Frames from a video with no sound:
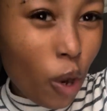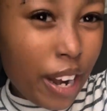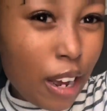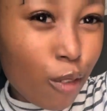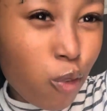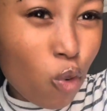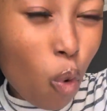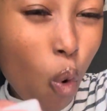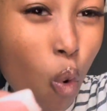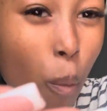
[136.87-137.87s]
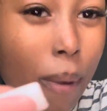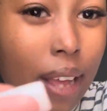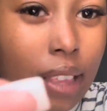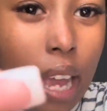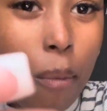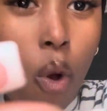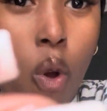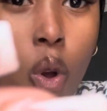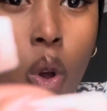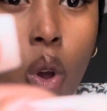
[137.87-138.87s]
And I'm full of there,
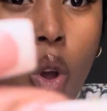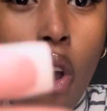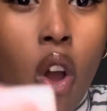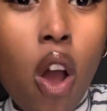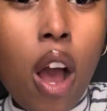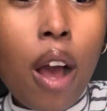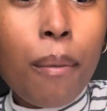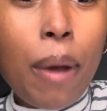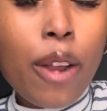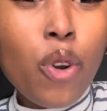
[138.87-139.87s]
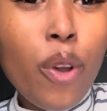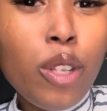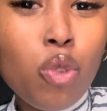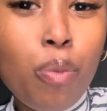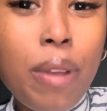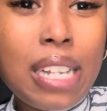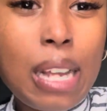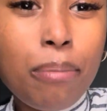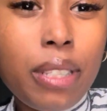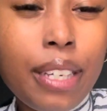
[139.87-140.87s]
I know it dupe ya
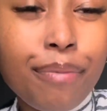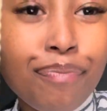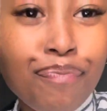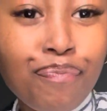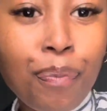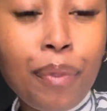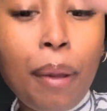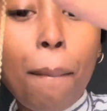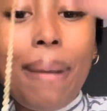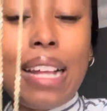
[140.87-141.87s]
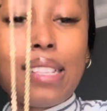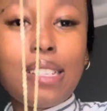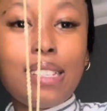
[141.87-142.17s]
something. But